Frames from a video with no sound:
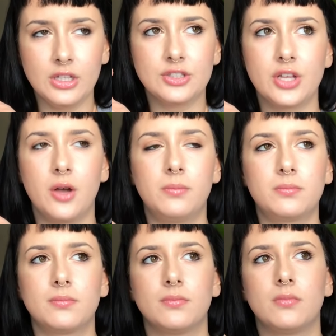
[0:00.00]
So
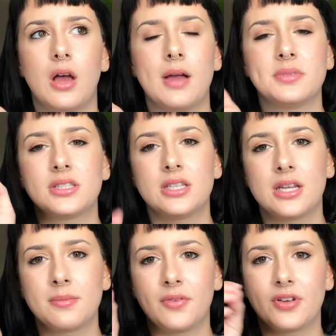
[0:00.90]
I'm
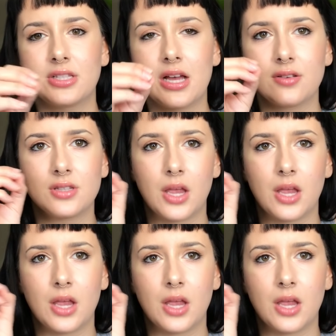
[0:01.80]
sitting at my friend's house,